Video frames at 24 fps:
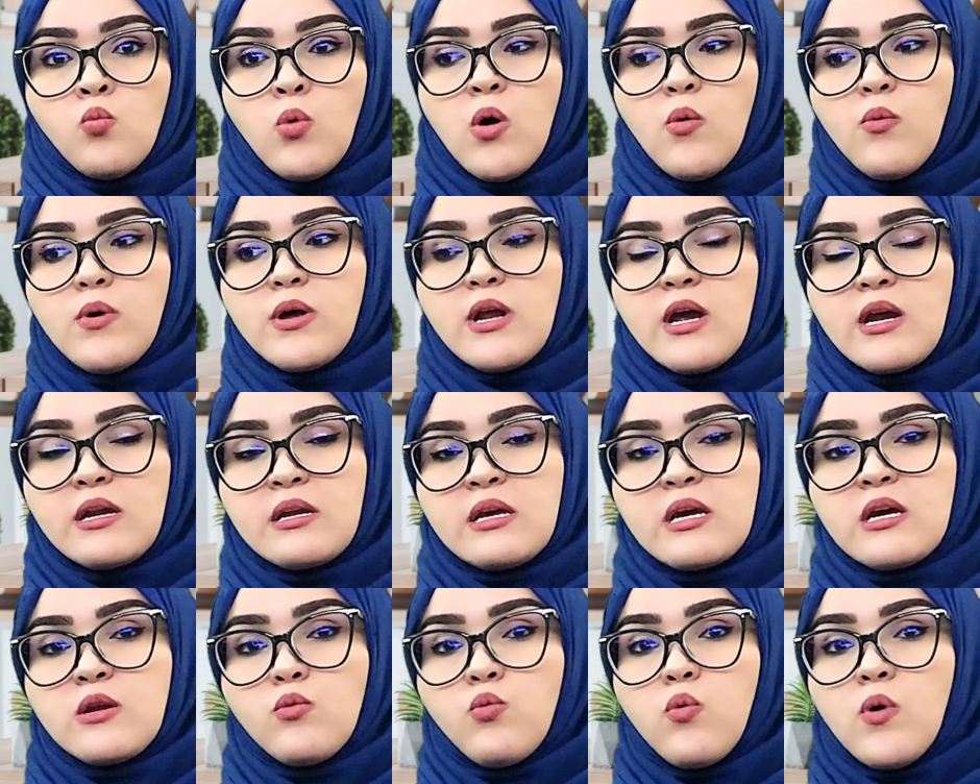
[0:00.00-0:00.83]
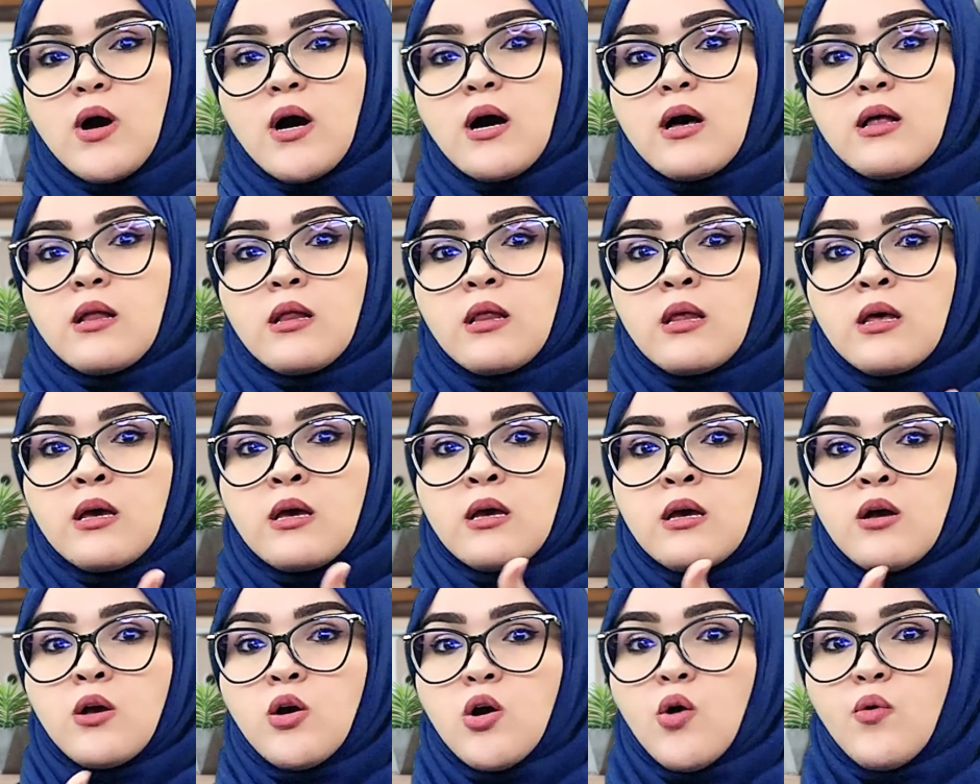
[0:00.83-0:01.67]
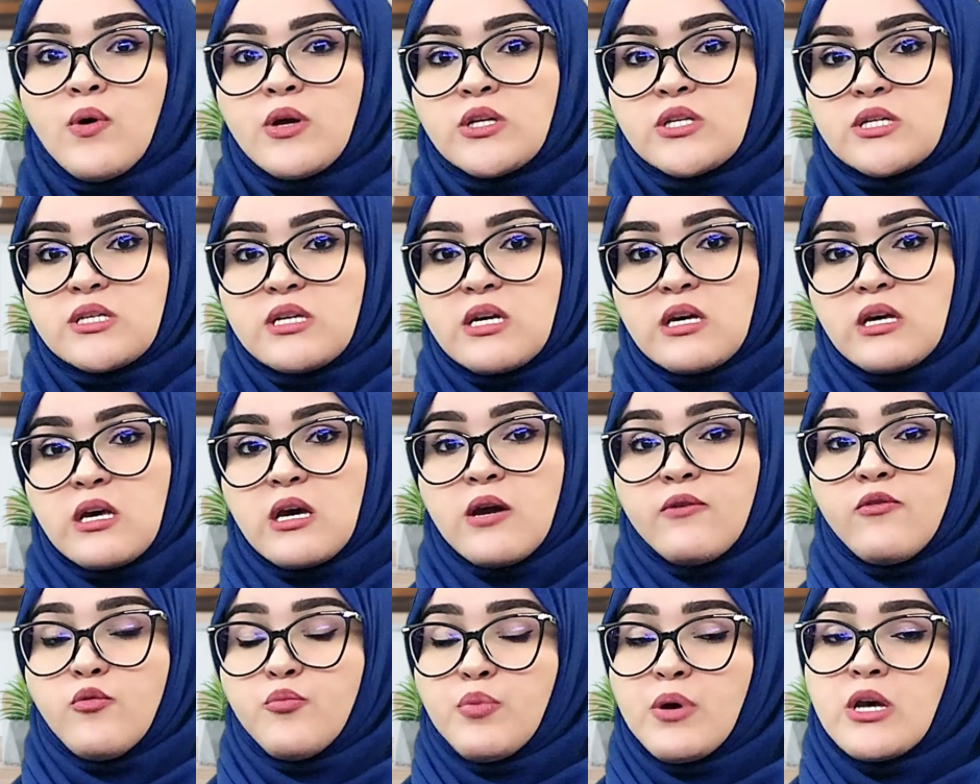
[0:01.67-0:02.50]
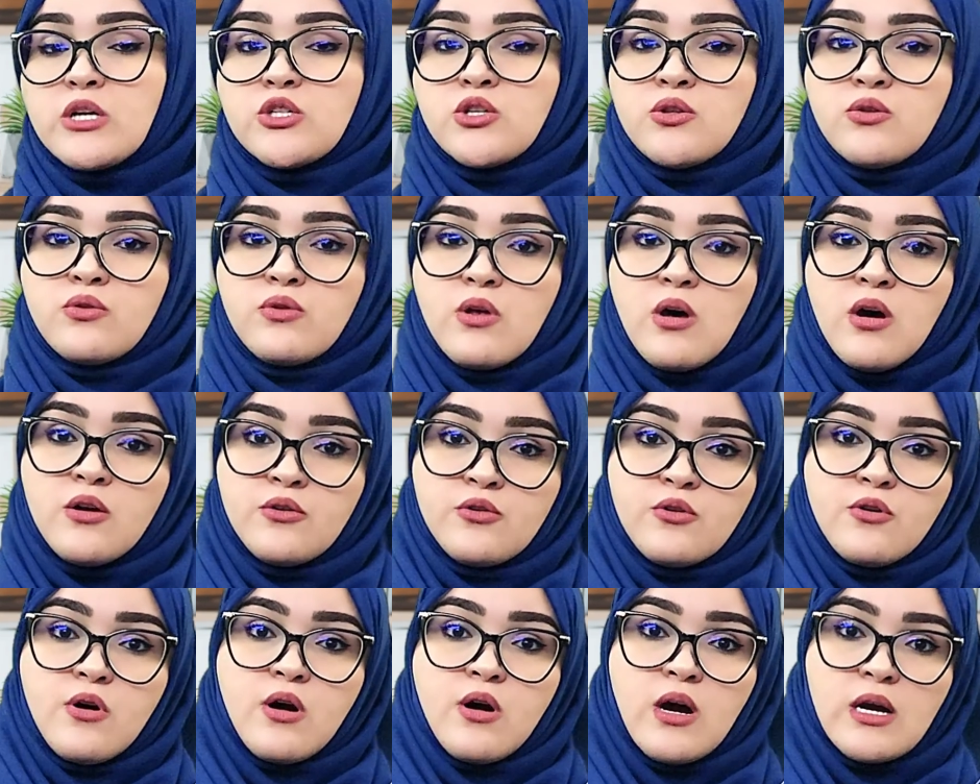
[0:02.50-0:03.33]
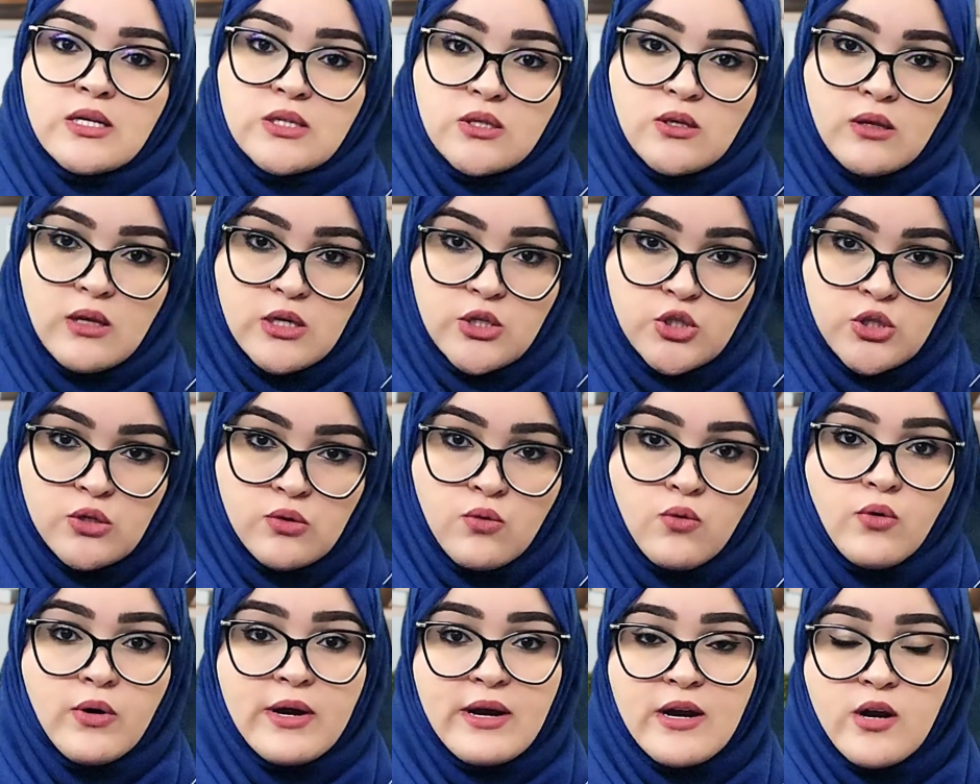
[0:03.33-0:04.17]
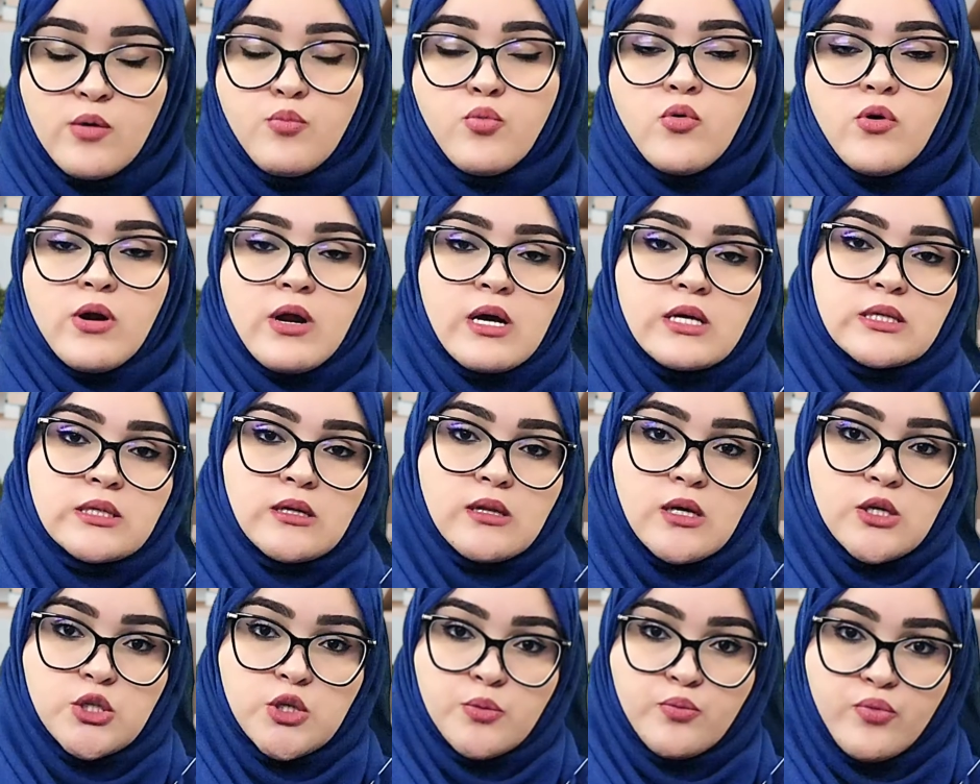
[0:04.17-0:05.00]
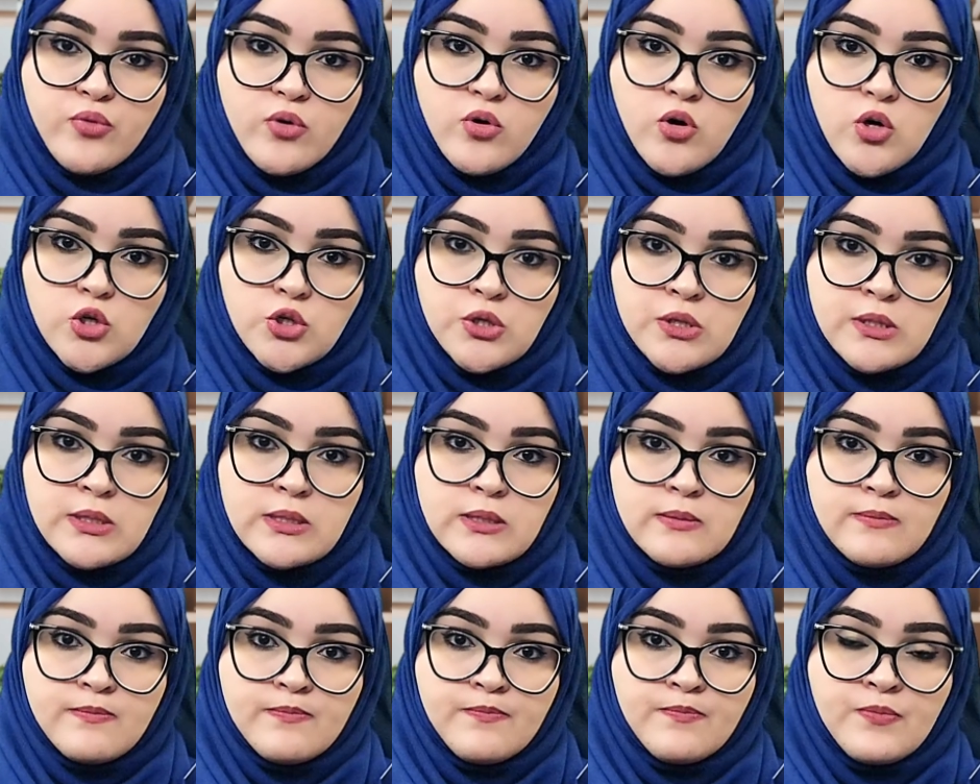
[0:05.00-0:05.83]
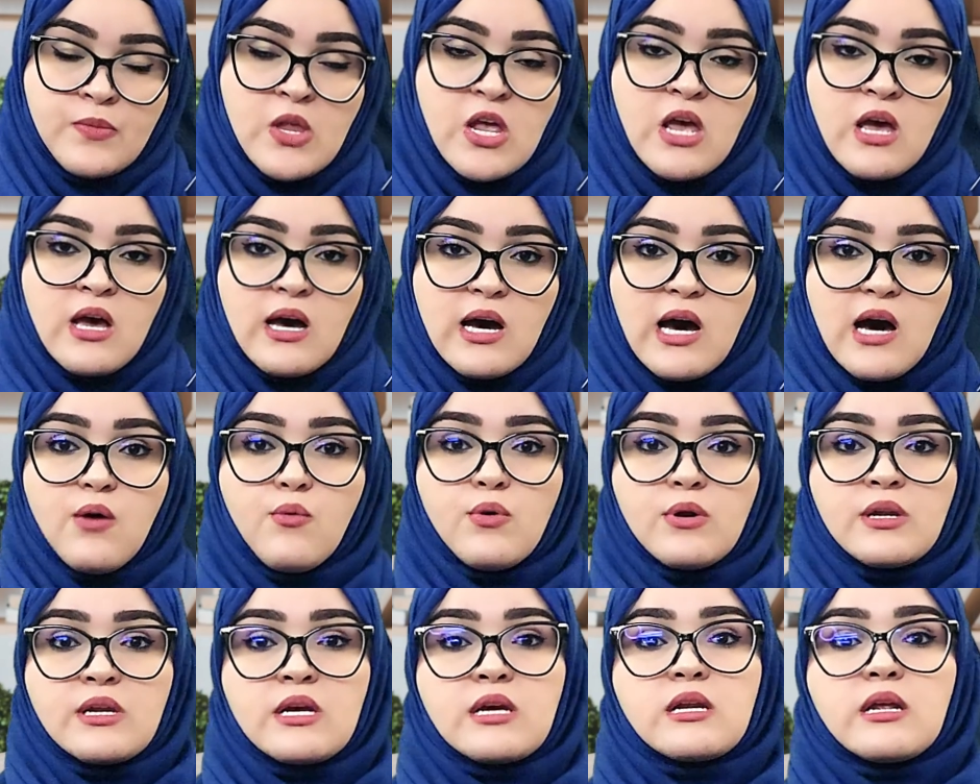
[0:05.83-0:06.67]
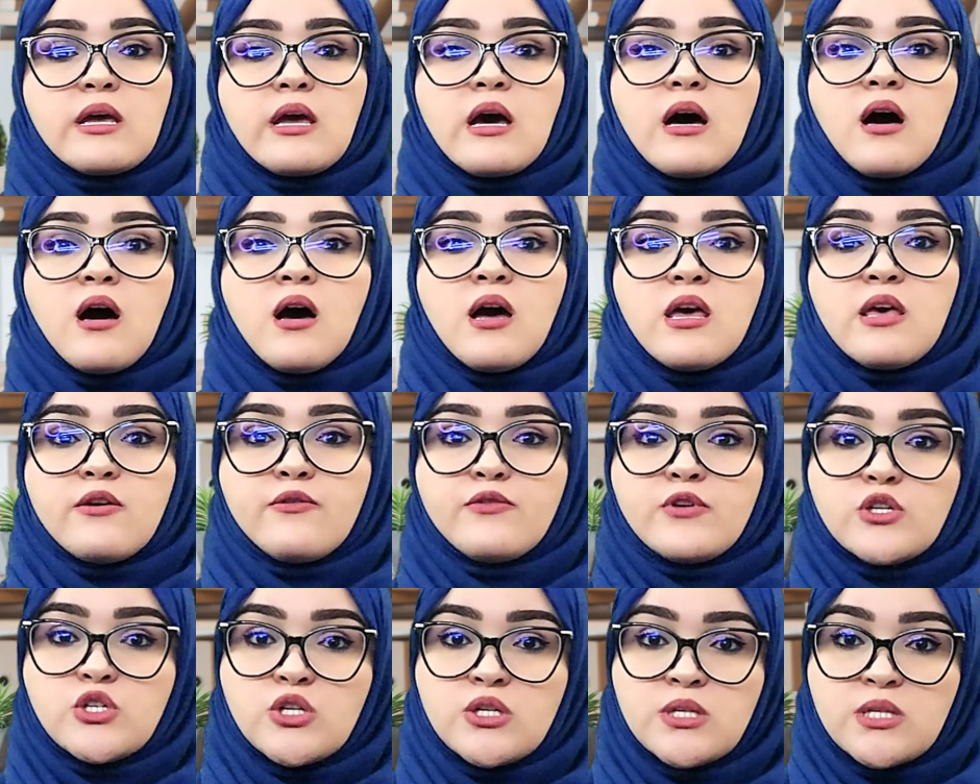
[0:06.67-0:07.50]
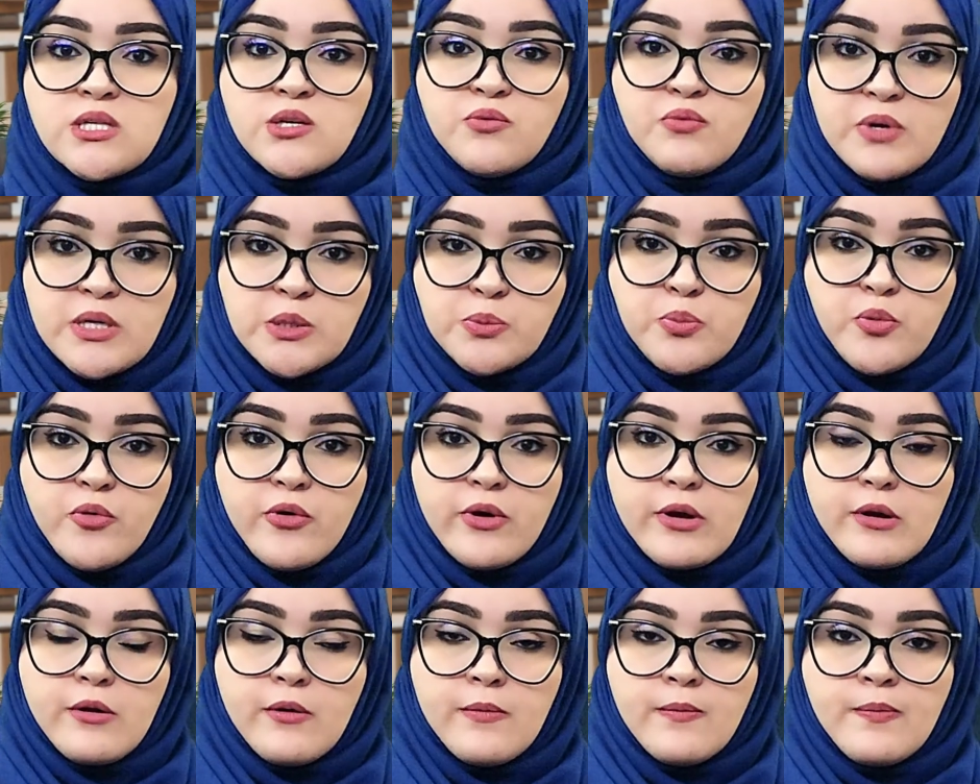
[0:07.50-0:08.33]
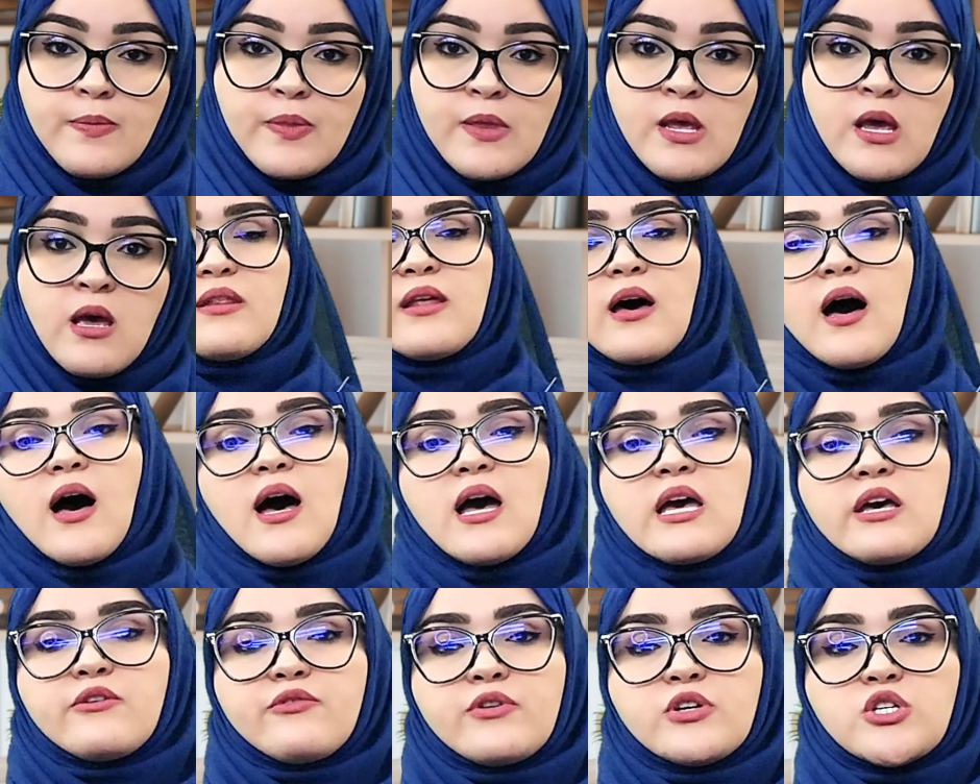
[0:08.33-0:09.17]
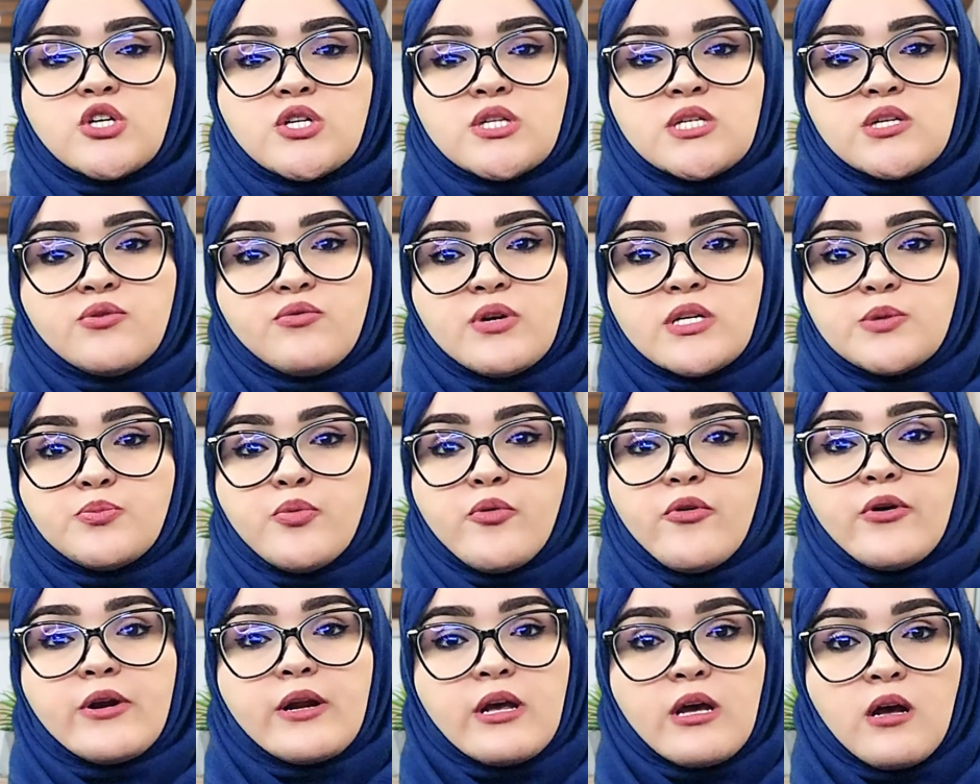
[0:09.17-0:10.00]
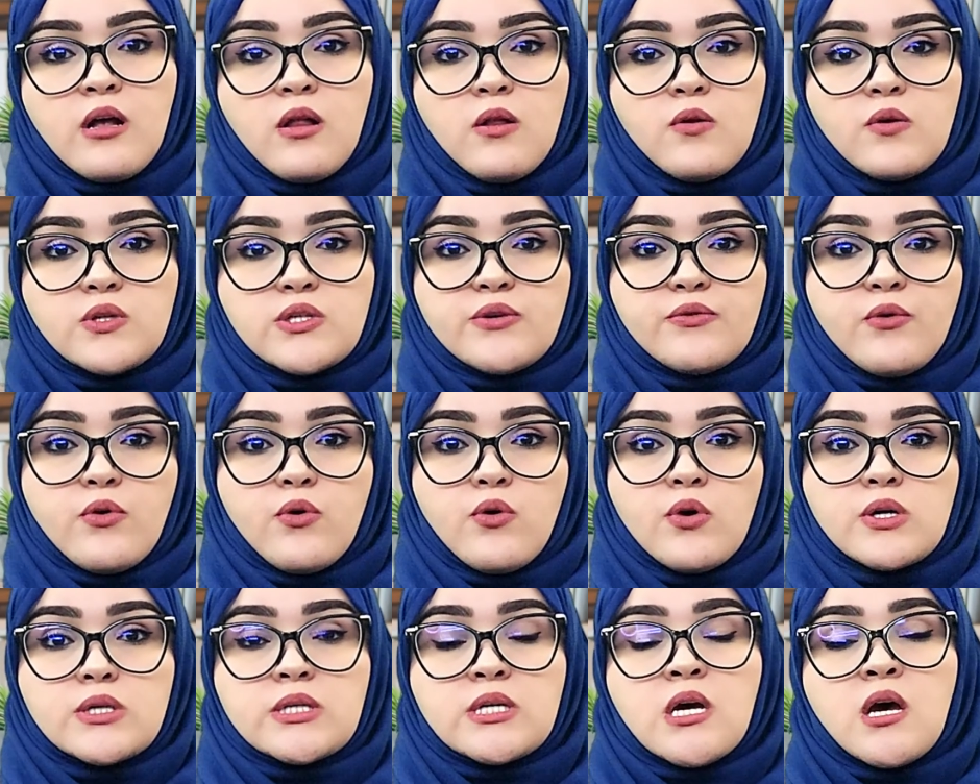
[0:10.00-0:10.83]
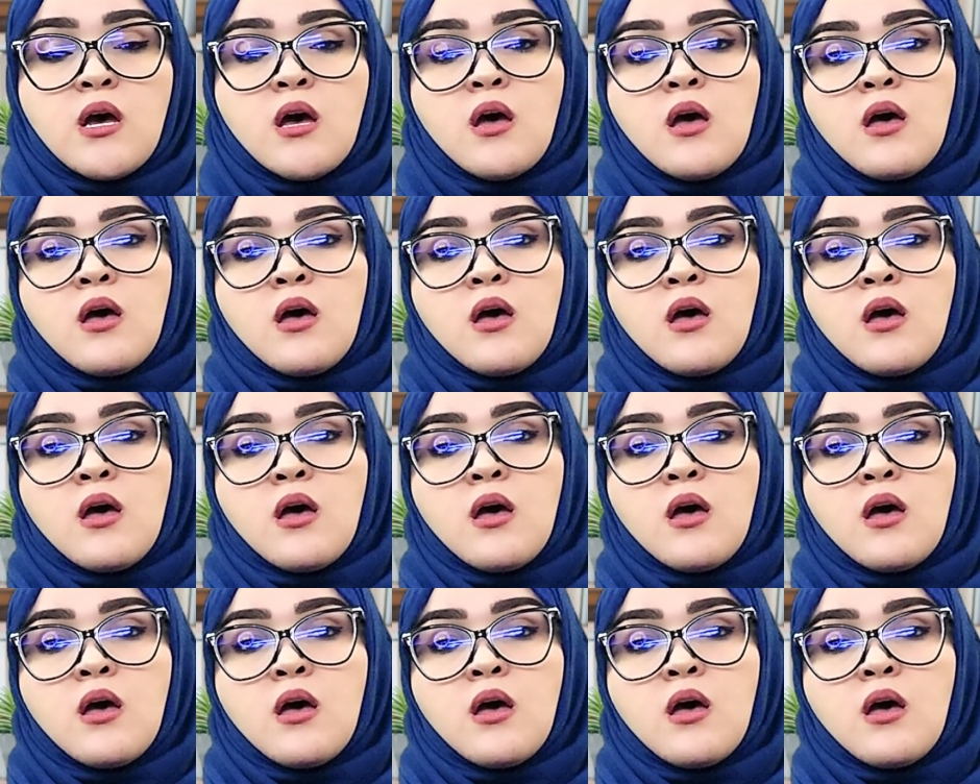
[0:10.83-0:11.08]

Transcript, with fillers: what would I need while going to take care of a patient under isolation or airborne isolation precautions? I would need a high-efficiency respirator. The high-efficiency respirator includes, of course,